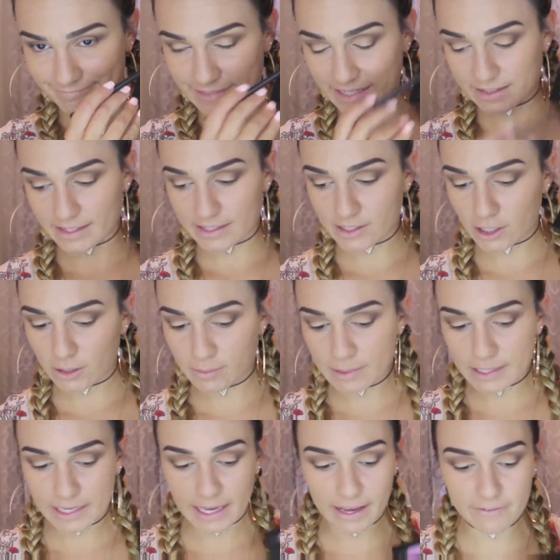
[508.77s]
in this Urban
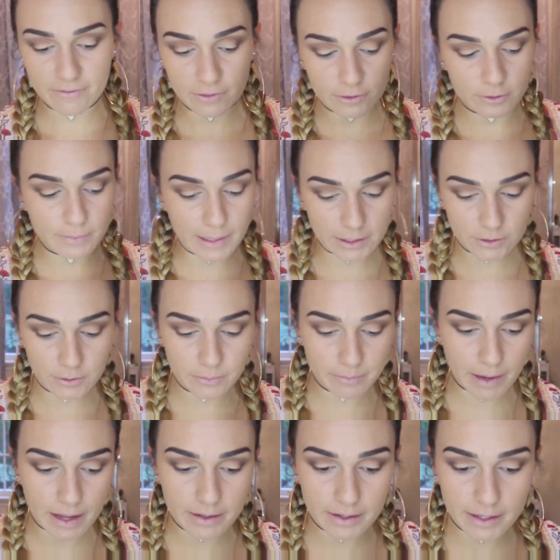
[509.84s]
Decay Full Spectrum
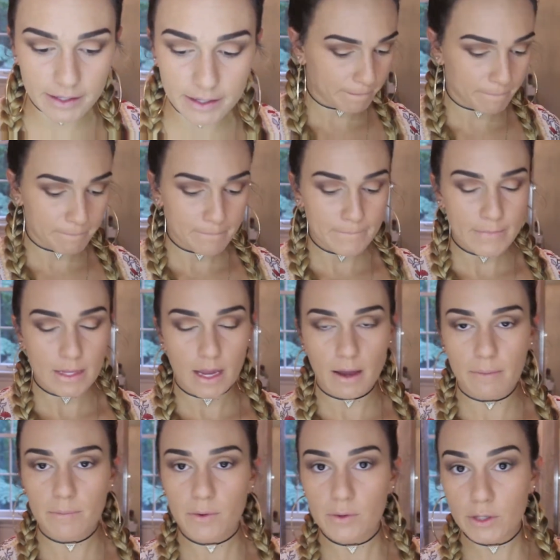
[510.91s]
palette.
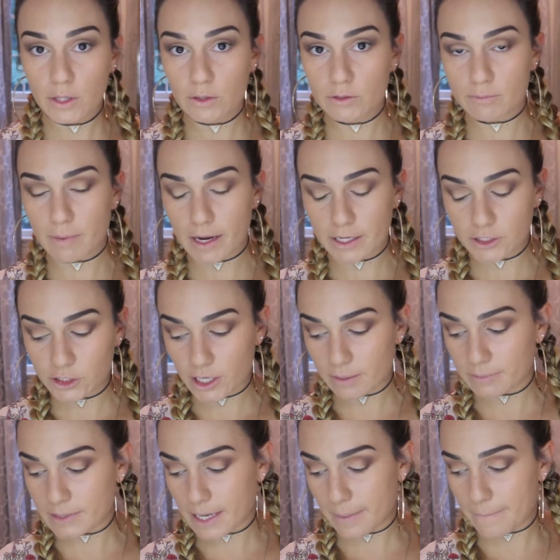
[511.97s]
I'm going to use my
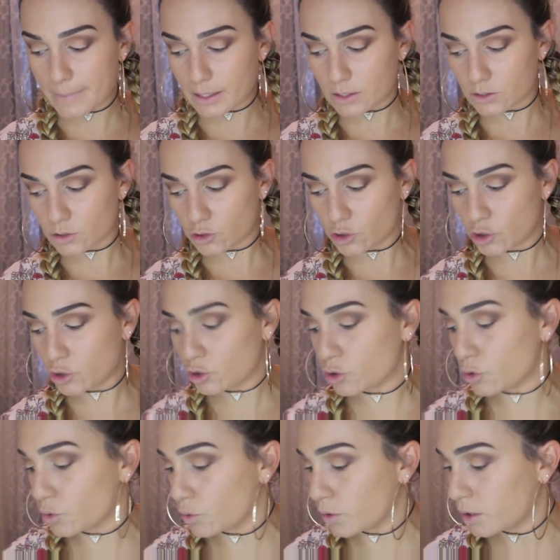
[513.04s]
Shape Tape
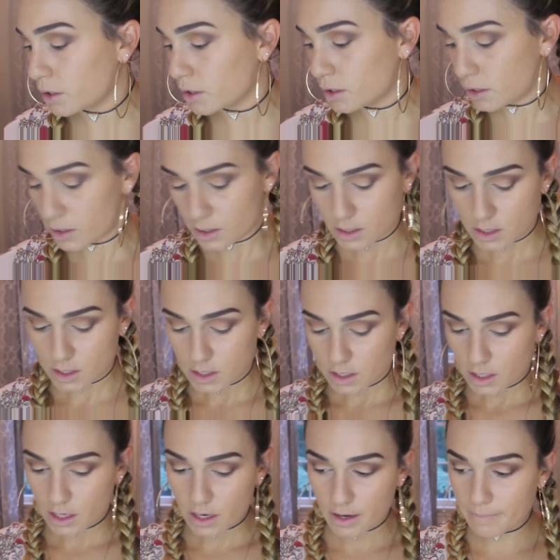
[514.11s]
to
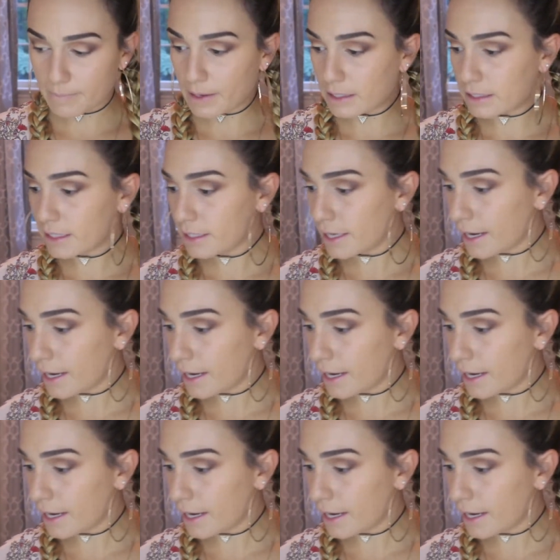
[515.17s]
cut my lid